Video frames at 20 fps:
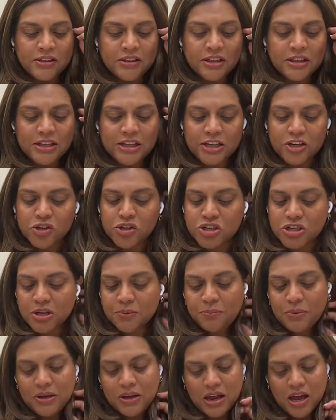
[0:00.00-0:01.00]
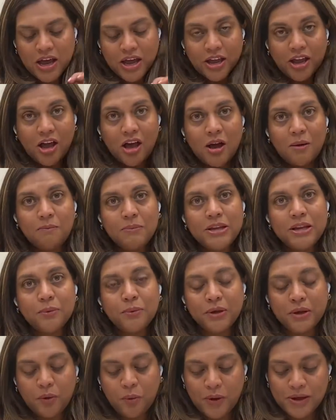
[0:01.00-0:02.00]
The leadership and I humbly
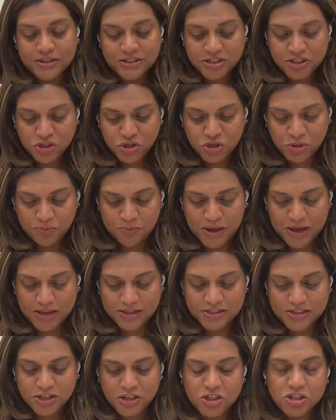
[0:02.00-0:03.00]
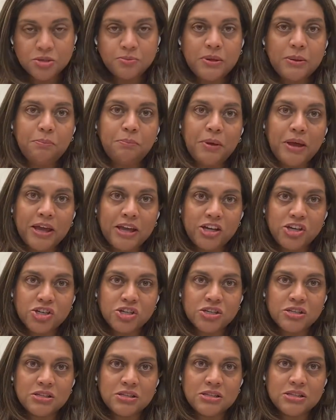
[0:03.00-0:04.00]
request the Jamaat to be
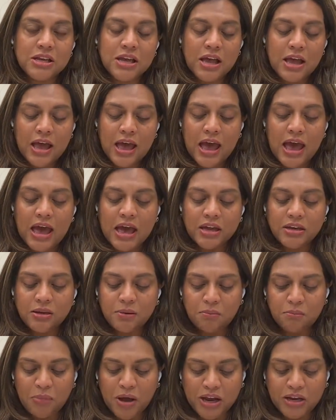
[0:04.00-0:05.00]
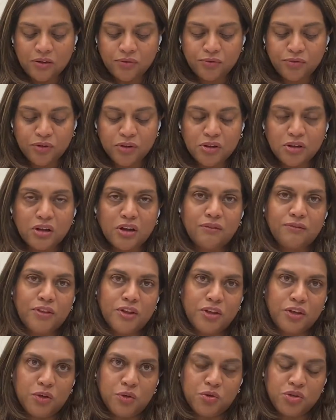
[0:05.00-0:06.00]
patient and mindful of
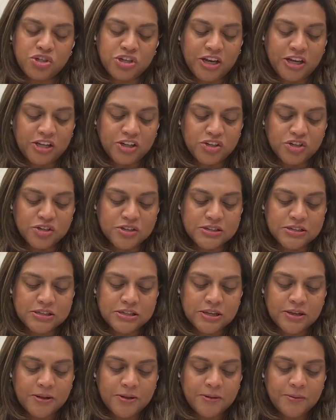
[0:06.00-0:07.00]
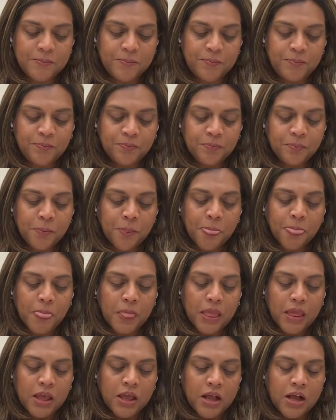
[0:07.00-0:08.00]
the new changes.
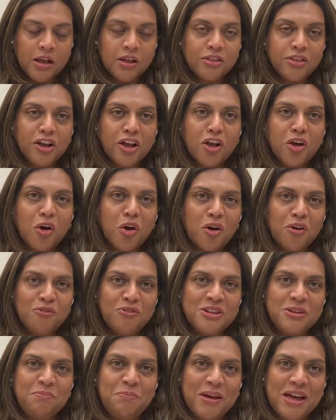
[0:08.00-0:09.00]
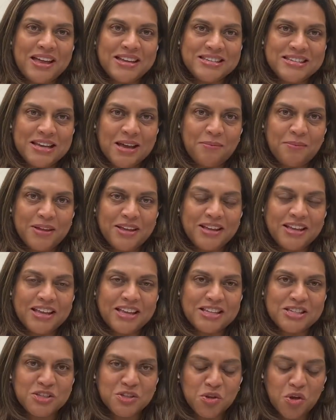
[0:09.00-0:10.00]
The COVID pandemic
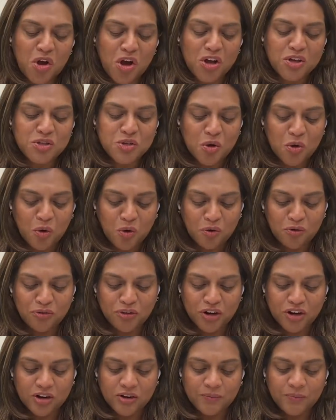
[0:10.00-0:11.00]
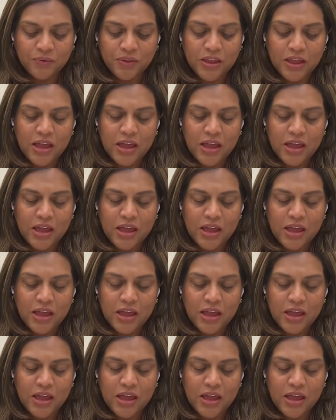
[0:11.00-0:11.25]
is not over.